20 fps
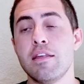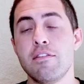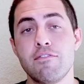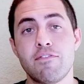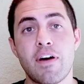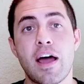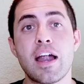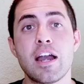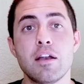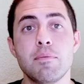
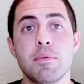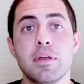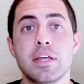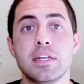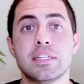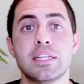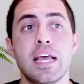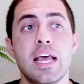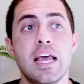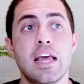
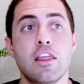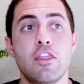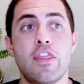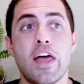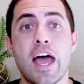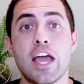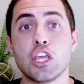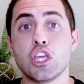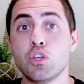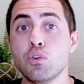environment
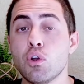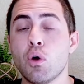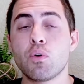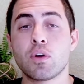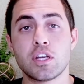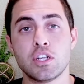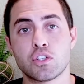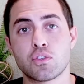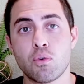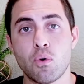that you
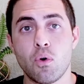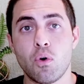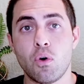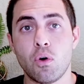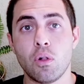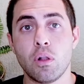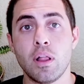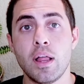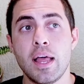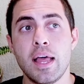don't
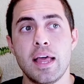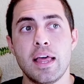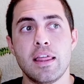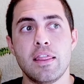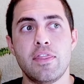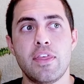control,